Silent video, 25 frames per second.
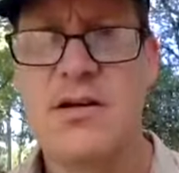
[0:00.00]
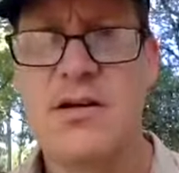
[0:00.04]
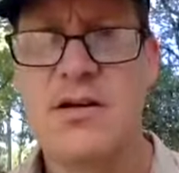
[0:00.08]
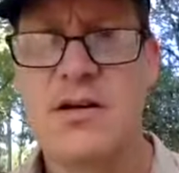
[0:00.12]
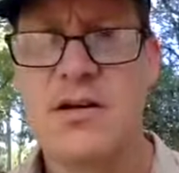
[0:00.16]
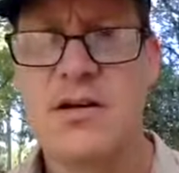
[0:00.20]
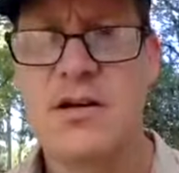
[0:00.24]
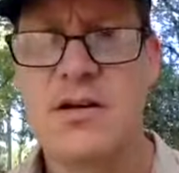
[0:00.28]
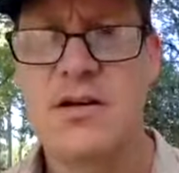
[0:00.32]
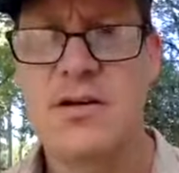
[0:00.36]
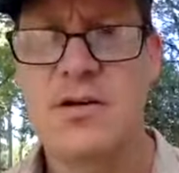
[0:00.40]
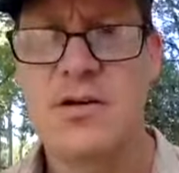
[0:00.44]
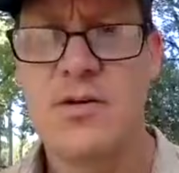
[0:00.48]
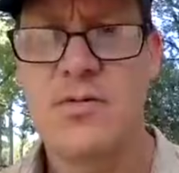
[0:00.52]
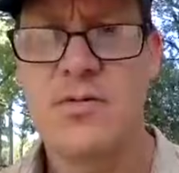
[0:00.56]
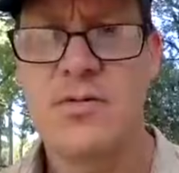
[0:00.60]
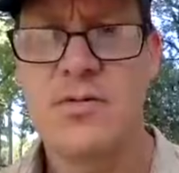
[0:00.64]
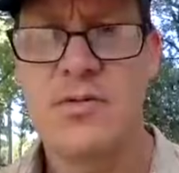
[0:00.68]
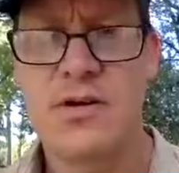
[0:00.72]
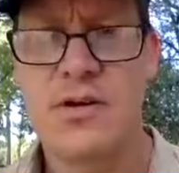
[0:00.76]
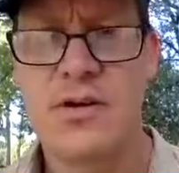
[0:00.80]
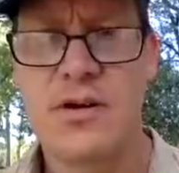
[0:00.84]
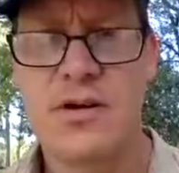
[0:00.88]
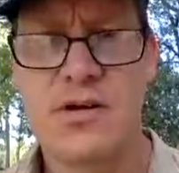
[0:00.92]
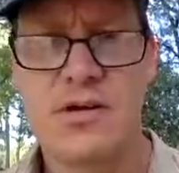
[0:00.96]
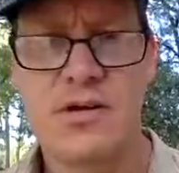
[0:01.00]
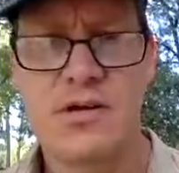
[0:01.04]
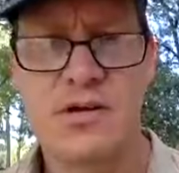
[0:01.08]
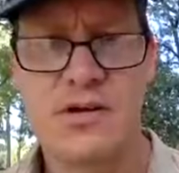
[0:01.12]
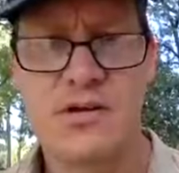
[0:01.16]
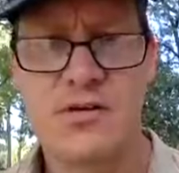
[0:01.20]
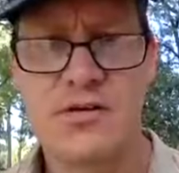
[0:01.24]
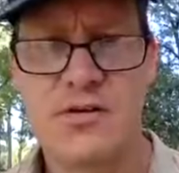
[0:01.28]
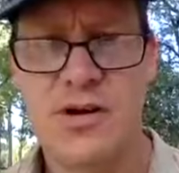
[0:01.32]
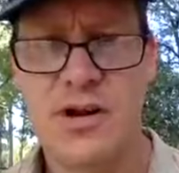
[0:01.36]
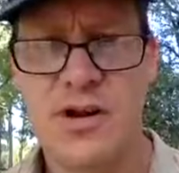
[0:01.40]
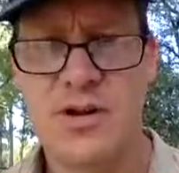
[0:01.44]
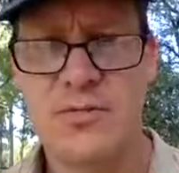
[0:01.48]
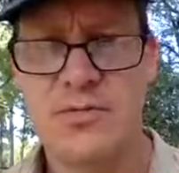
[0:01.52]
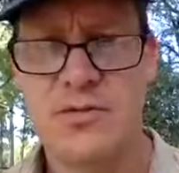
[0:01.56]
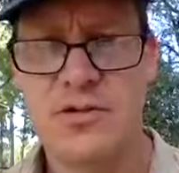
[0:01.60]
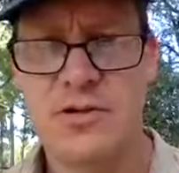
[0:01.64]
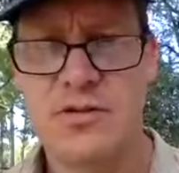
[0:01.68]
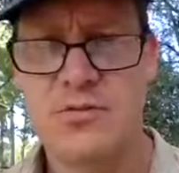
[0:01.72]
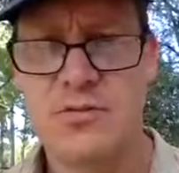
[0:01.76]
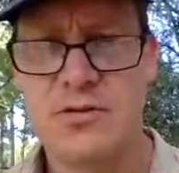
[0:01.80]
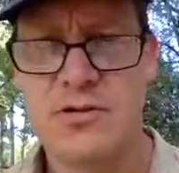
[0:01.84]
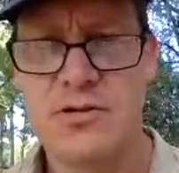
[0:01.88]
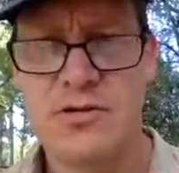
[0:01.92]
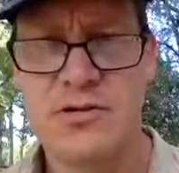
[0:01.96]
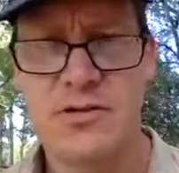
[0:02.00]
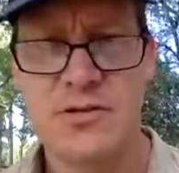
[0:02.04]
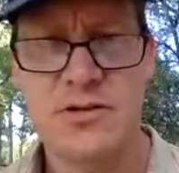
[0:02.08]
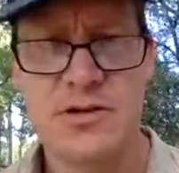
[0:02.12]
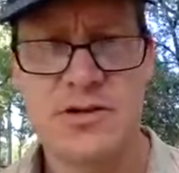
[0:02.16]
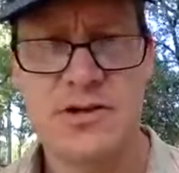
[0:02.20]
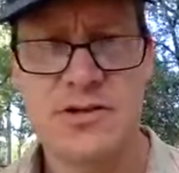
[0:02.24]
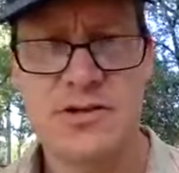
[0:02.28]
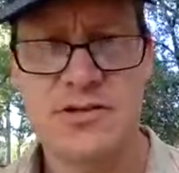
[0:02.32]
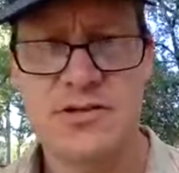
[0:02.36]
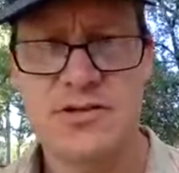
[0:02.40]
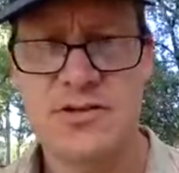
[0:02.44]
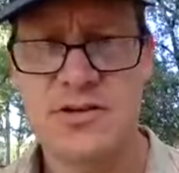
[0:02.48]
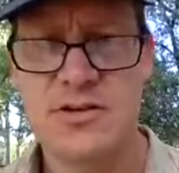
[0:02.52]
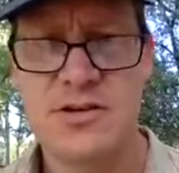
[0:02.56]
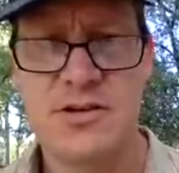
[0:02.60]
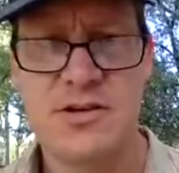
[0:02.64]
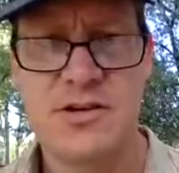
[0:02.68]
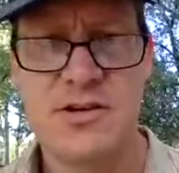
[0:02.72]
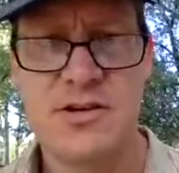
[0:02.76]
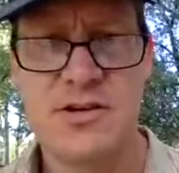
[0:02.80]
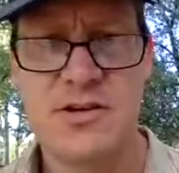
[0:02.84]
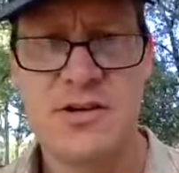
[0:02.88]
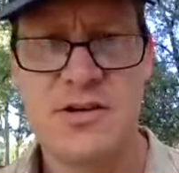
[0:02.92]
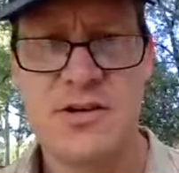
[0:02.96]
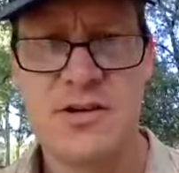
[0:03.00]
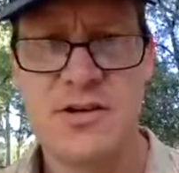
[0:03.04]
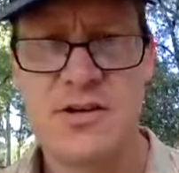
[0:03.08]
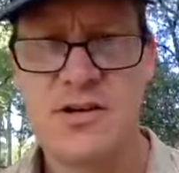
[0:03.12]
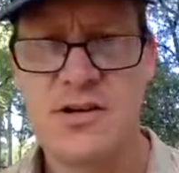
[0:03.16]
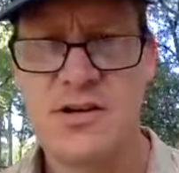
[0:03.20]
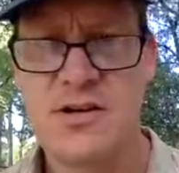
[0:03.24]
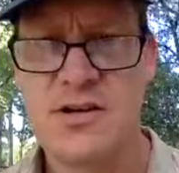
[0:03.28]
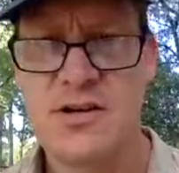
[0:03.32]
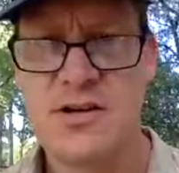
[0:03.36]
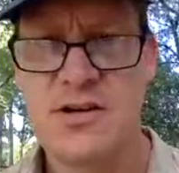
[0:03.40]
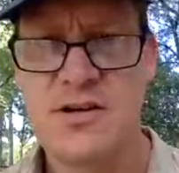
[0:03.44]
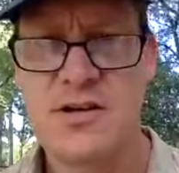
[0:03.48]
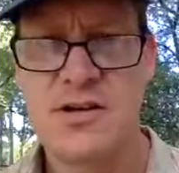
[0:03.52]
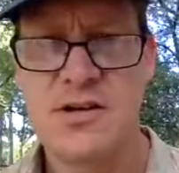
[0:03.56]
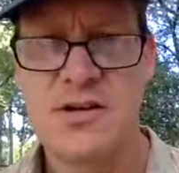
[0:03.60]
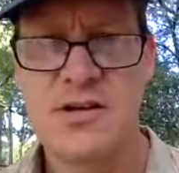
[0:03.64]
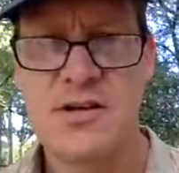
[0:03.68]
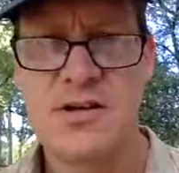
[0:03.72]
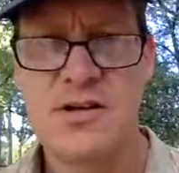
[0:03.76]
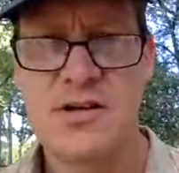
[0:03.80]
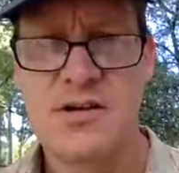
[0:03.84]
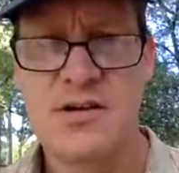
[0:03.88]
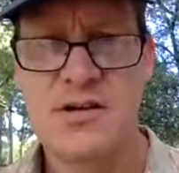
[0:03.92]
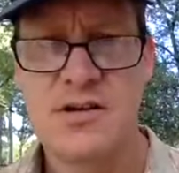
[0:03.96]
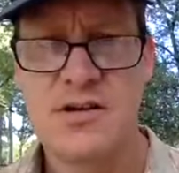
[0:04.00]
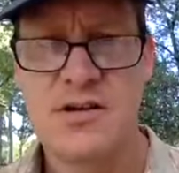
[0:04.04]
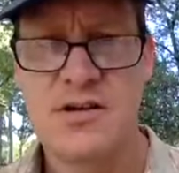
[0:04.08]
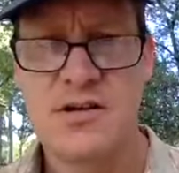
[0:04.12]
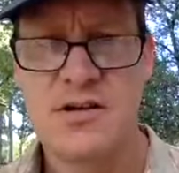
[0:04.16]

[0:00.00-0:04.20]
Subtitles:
And hopefully I can grab some of you guys. And